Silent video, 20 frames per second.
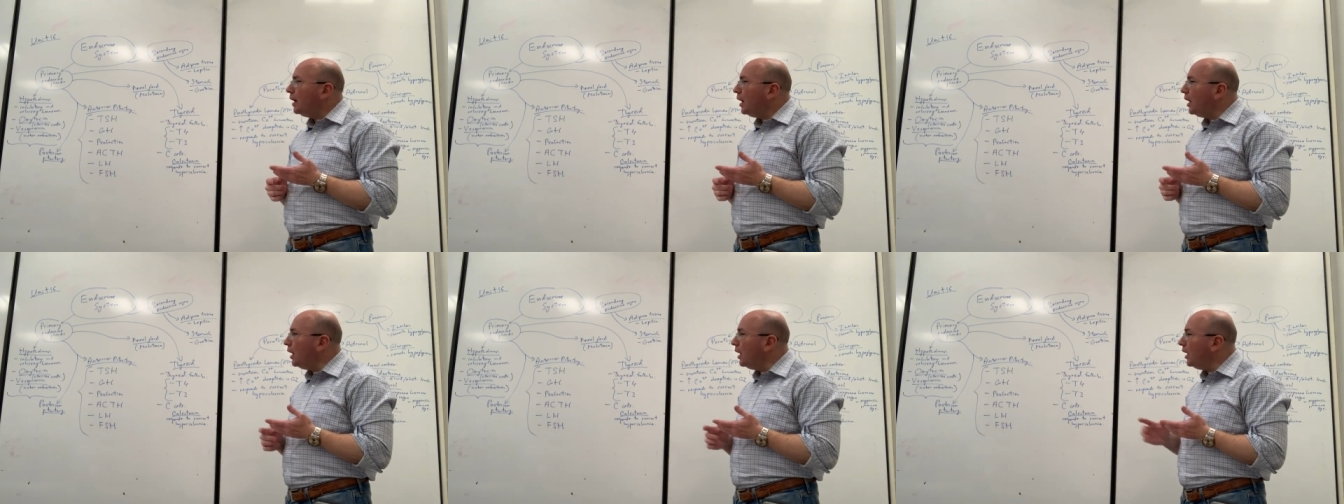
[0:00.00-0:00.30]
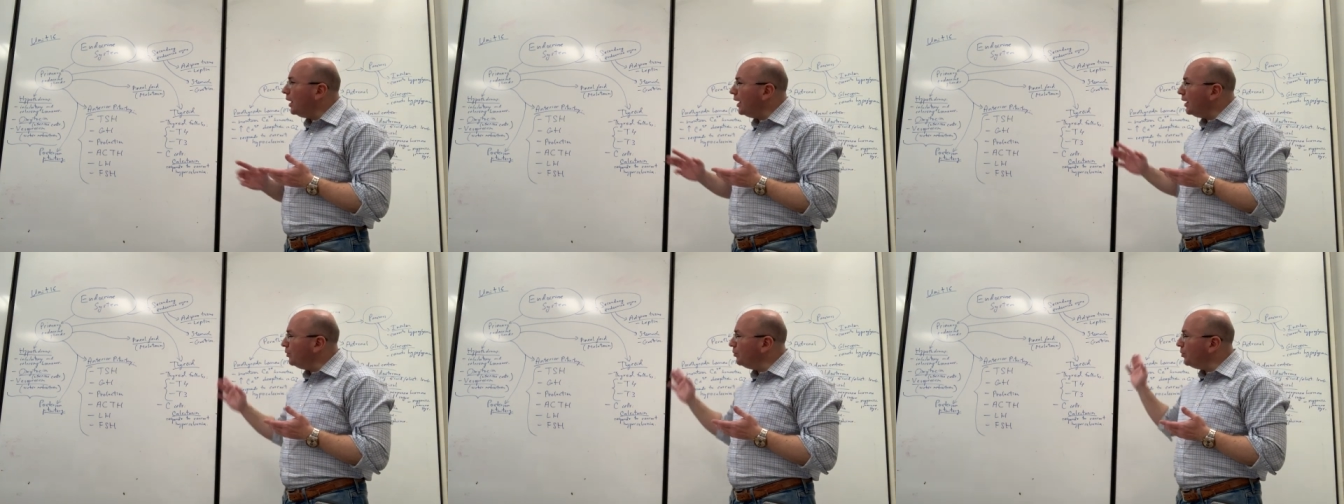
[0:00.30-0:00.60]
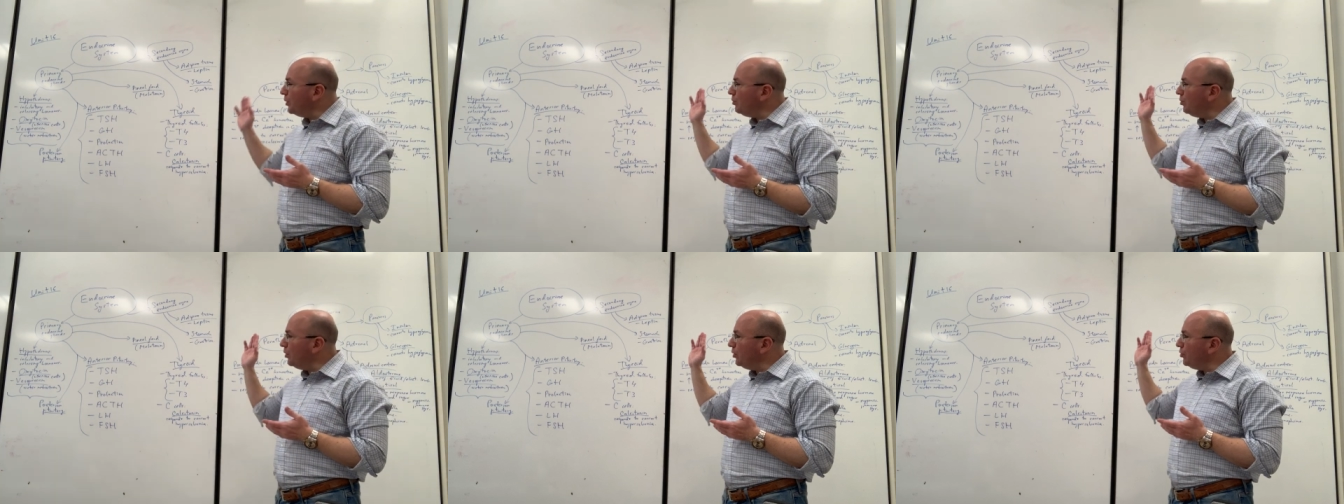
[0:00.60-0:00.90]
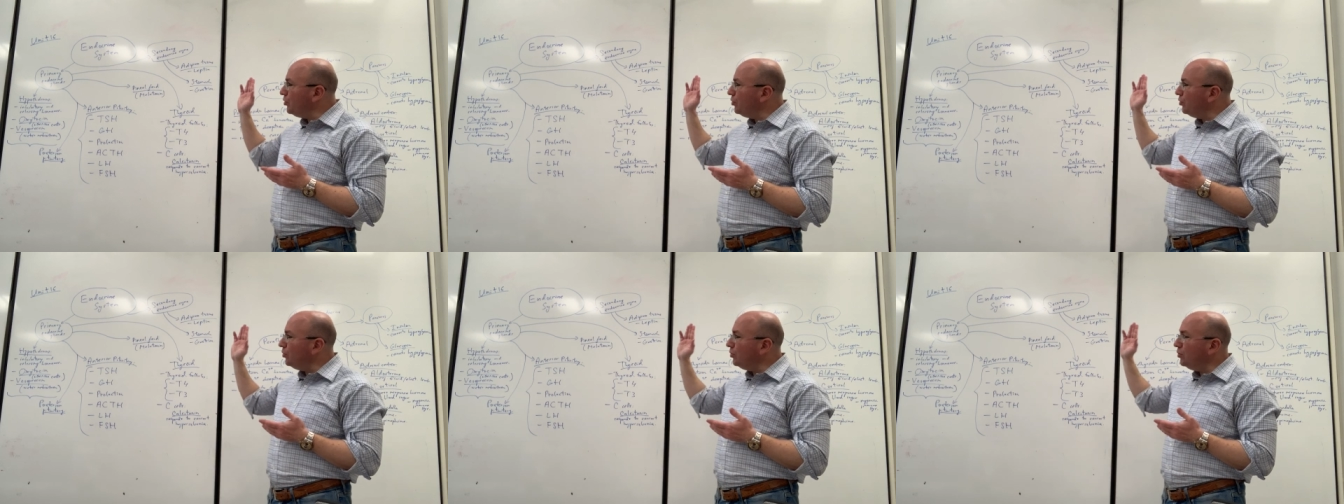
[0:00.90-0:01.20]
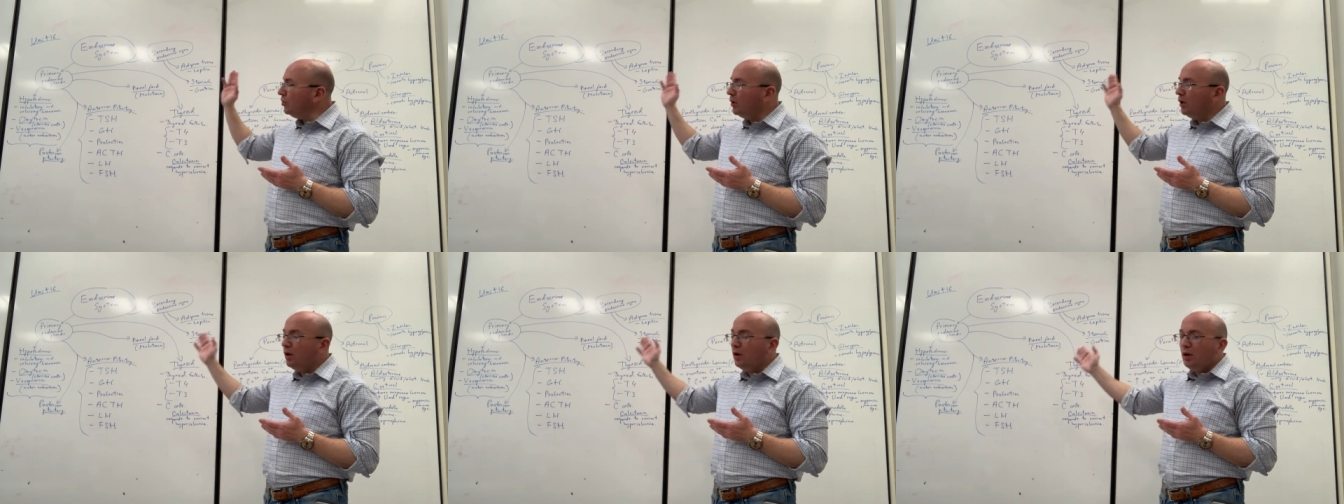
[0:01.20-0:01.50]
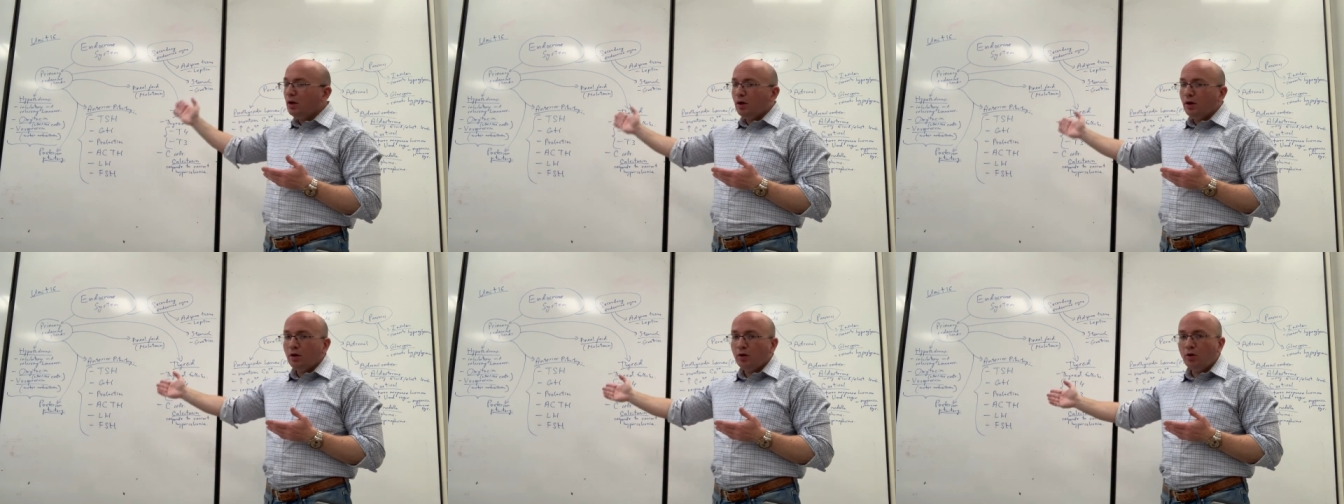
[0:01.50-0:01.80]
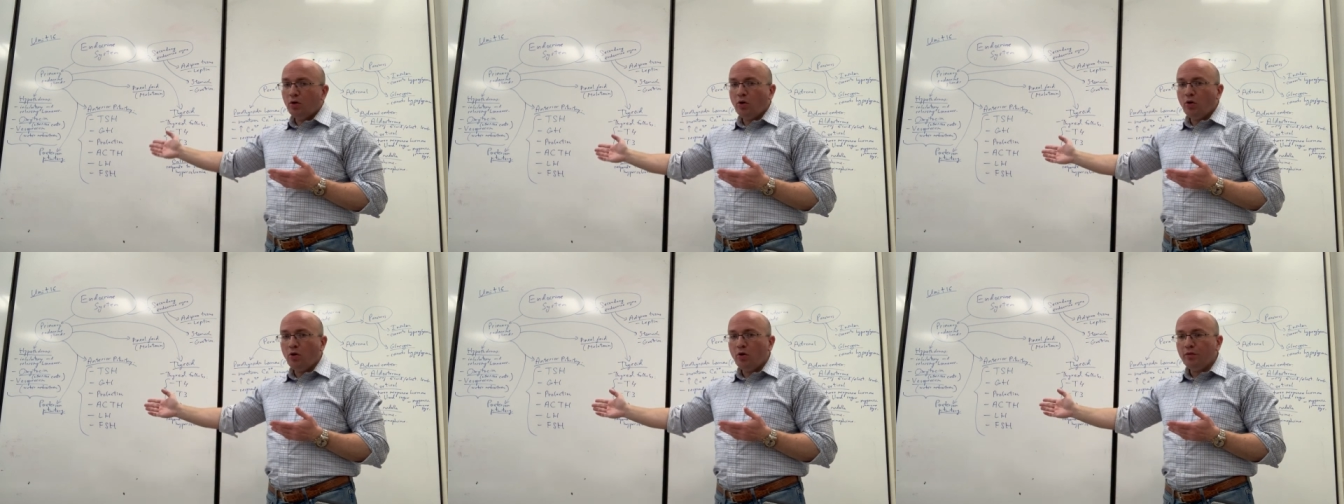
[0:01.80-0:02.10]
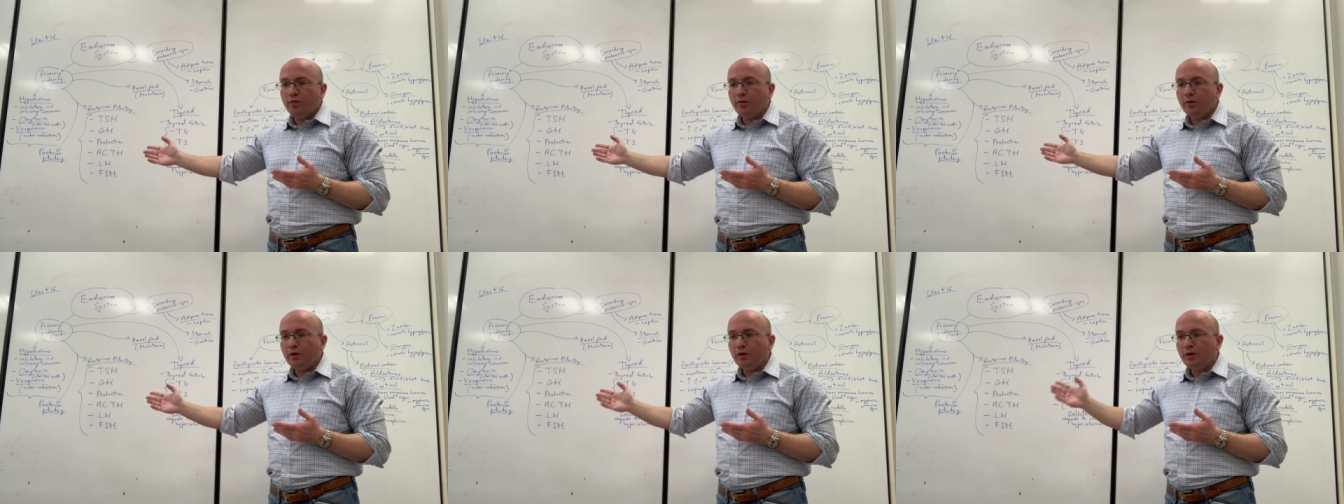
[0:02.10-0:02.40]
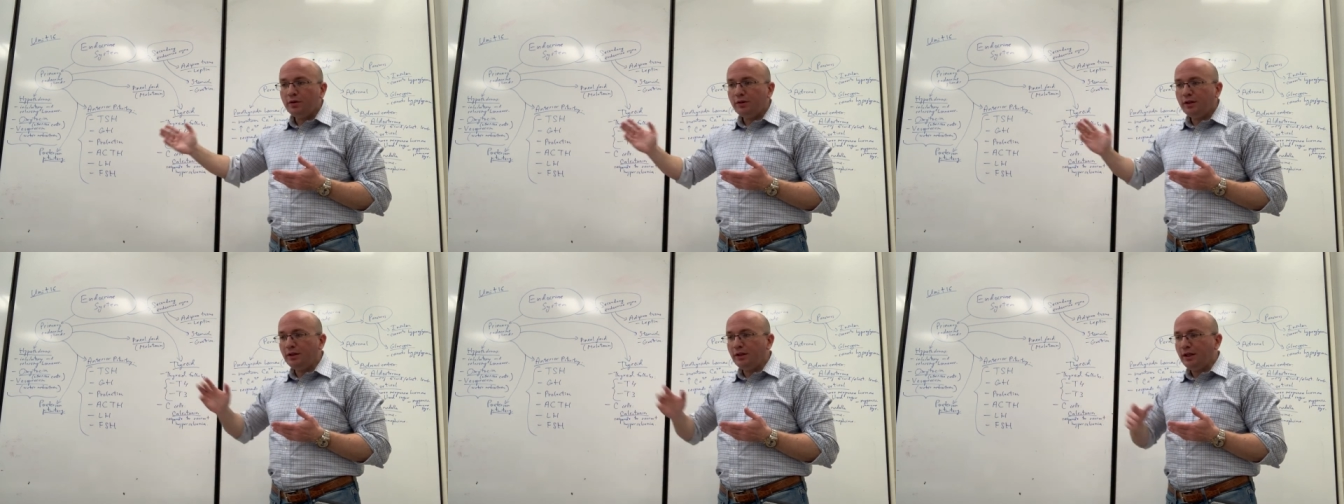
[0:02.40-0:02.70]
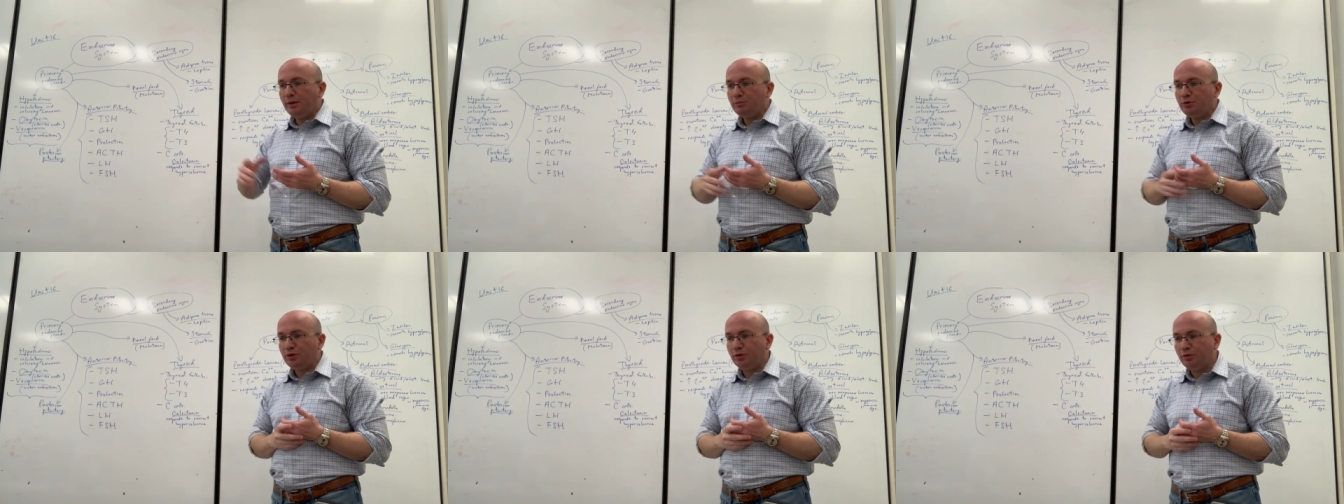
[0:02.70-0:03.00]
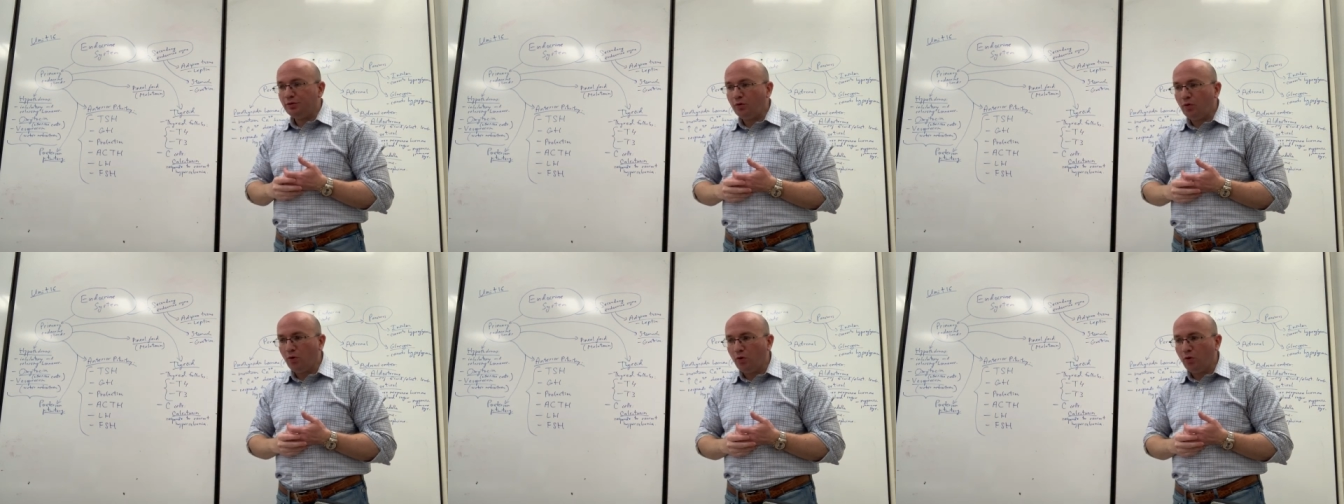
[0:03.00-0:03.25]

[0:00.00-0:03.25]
Uh, and we want to go over the names of